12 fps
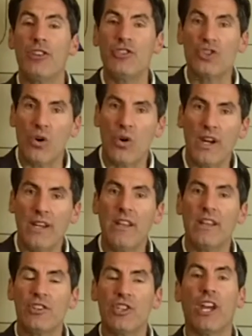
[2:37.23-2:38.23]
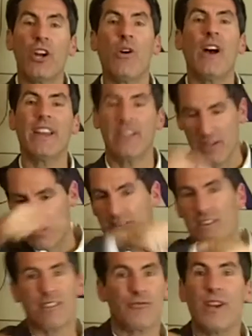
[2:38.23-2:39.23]
join, J-O-I,
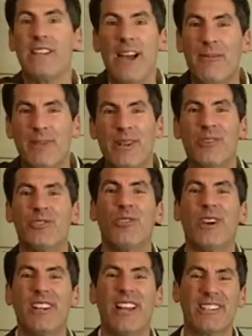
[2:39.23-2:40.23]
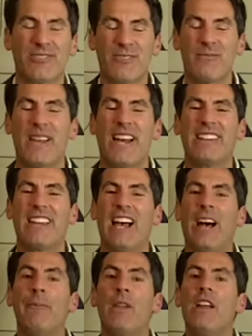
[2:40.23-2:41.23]
it's right down below,
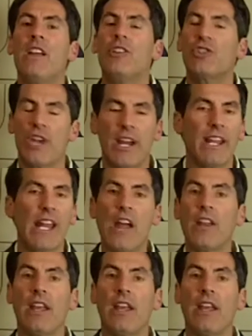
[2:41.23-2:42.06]
joinluxgroup.com. Check it out